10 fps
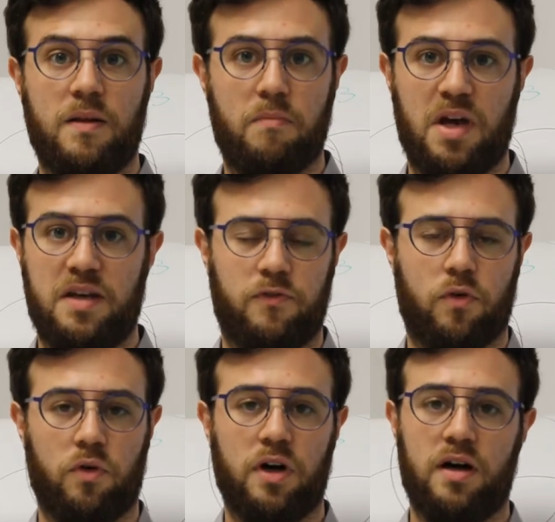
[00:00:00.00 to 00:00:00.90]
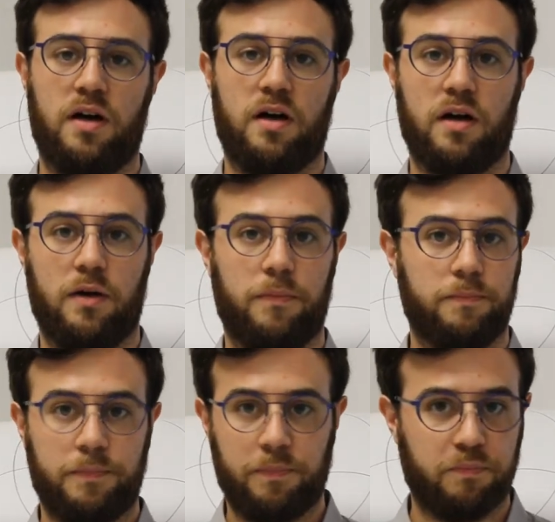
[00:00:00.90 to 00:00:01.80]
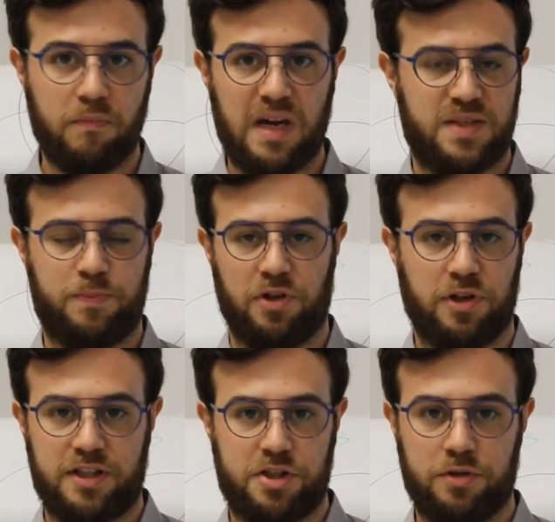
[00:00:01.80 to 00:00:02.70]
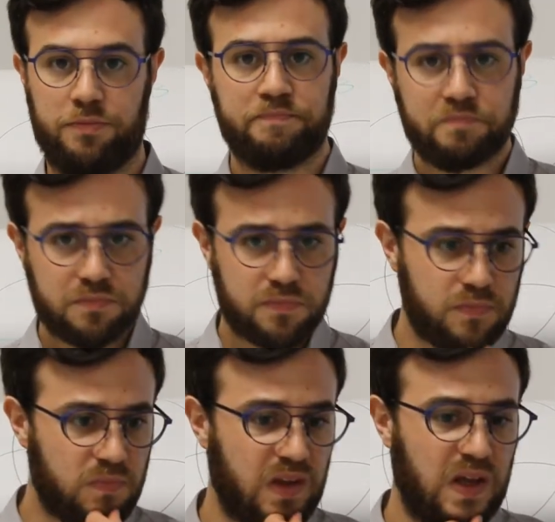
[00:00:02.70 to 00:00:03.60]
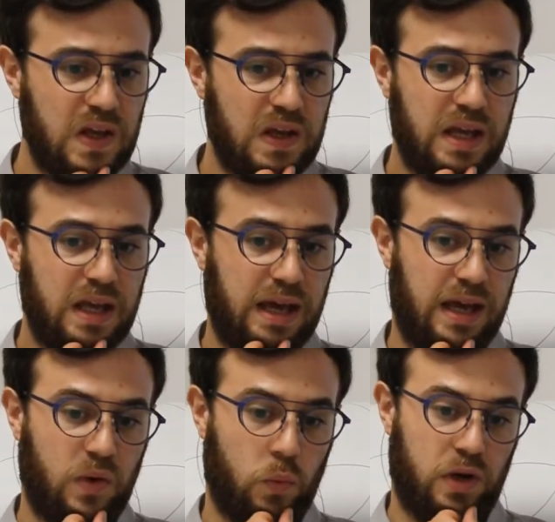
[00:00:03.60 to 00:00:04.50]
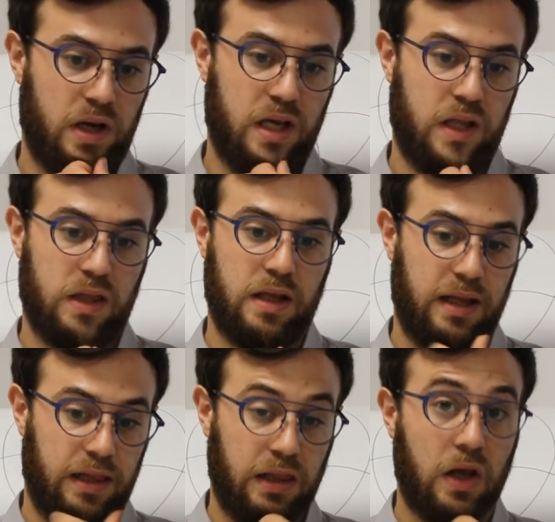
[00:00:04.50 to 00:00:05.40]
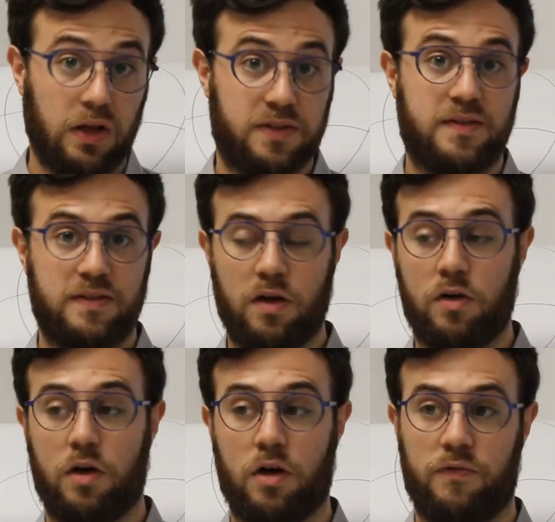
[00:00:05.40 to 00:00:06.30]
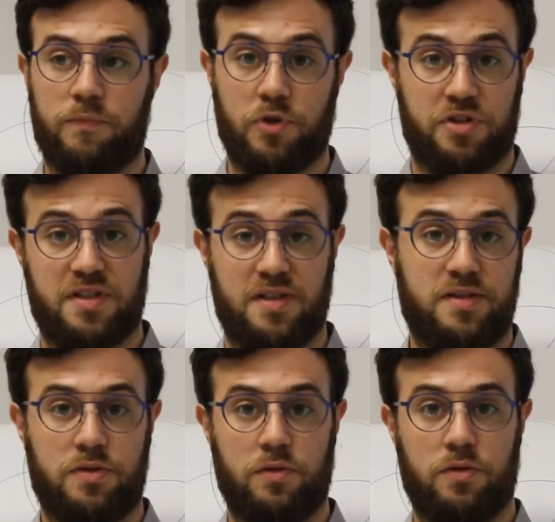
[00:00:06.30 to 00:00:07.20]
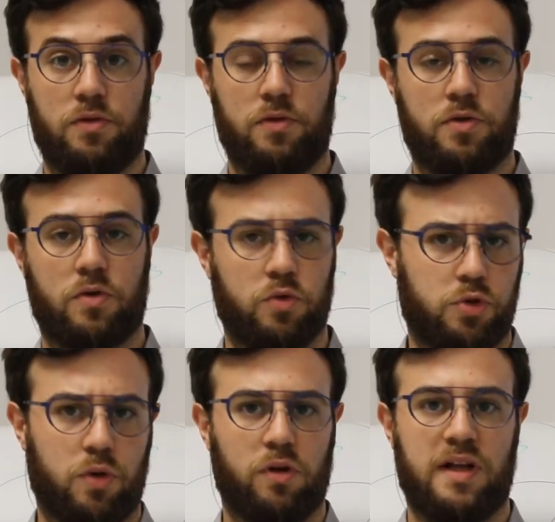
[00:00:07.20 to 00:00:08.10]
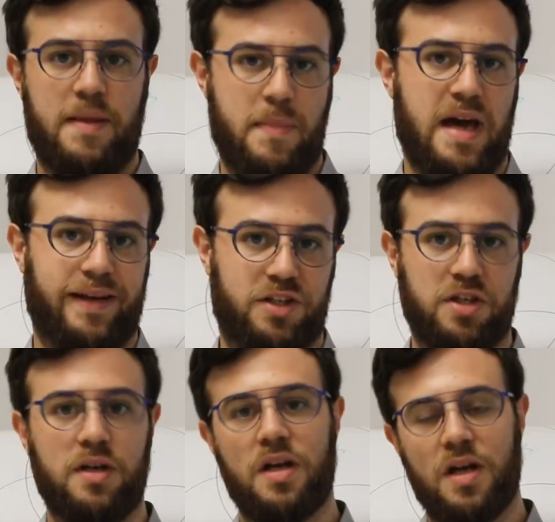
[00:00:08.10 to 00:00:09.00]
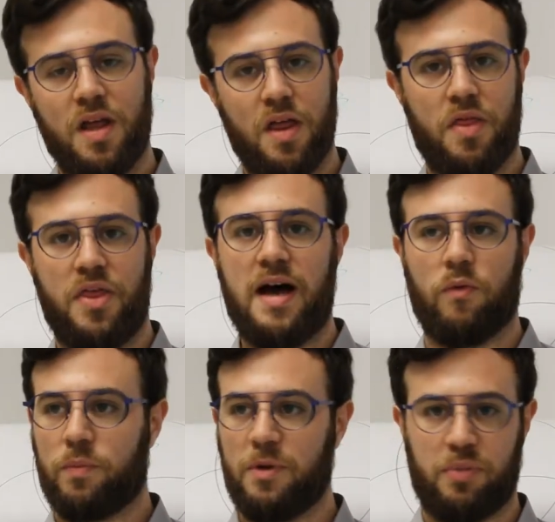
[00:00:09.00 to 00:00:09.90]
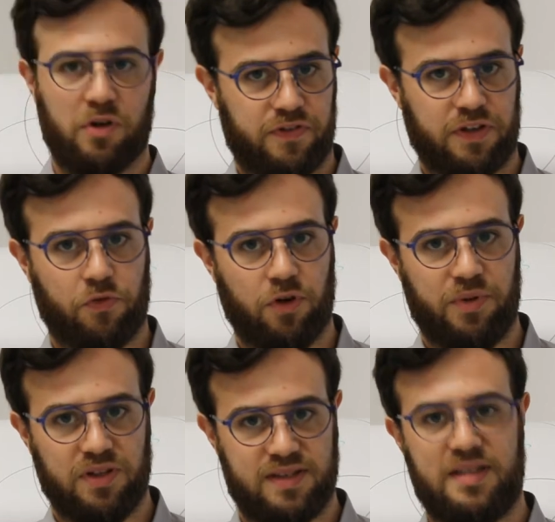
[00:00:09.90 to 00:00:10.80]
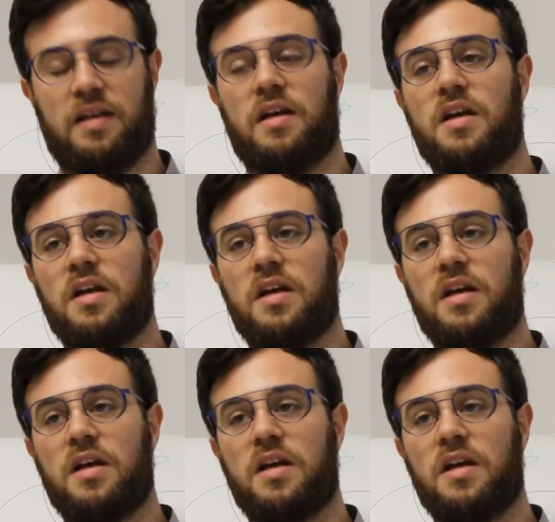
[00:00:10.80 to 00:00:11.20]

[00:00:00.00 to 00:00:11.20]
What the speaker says: made for mass production and with a lot of processes to control and manage. That would be perfect for a PLC.